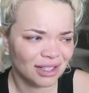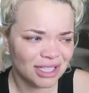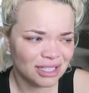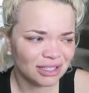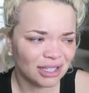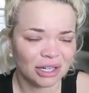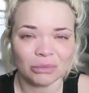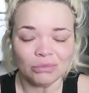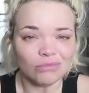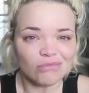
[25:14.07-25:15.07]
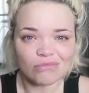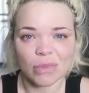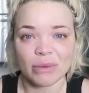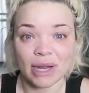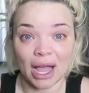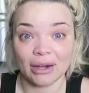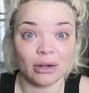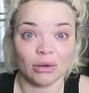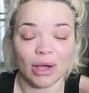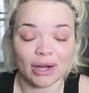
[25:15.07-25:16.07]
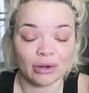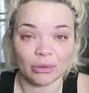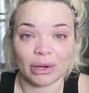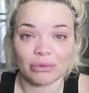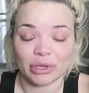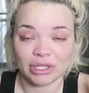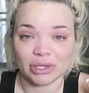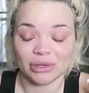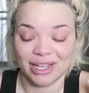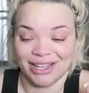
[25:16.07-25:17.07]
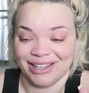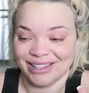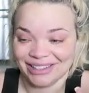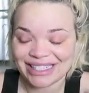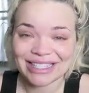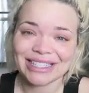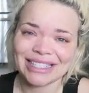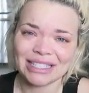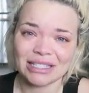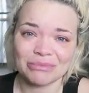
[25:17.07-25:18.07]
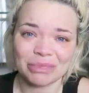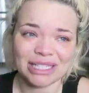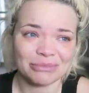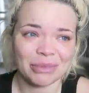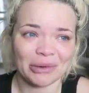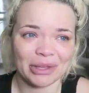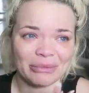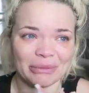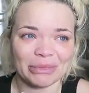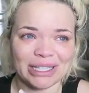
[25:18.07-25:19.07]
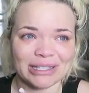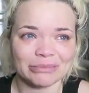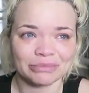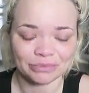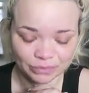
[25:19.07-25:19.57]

It's, you know, maybe not, I don't know what I'm doing. So just please bear with me, please,